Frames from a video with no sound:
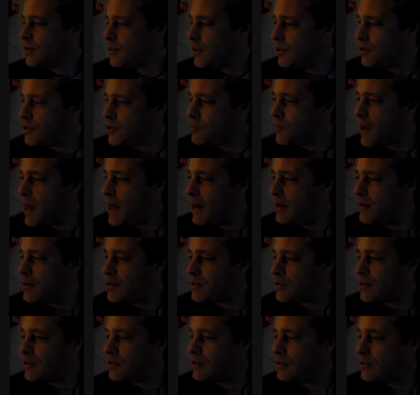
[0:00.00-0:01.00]
so
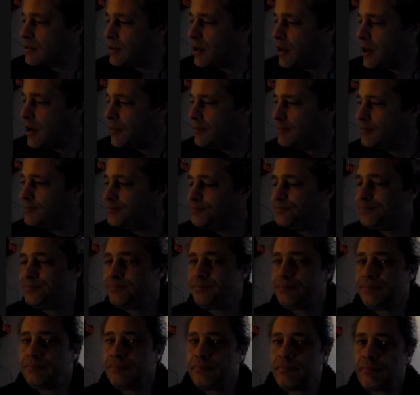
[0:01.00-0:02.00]
spanners and
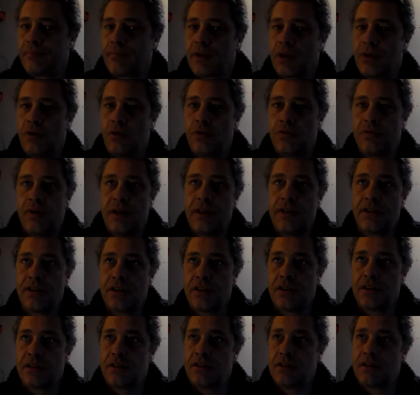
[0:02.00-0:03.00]
or
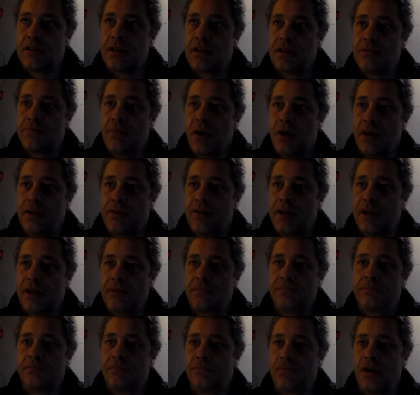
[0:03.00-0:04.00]
wrenches is my
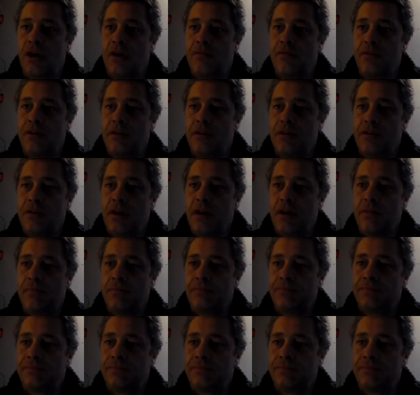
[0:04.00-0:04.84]
thing rather than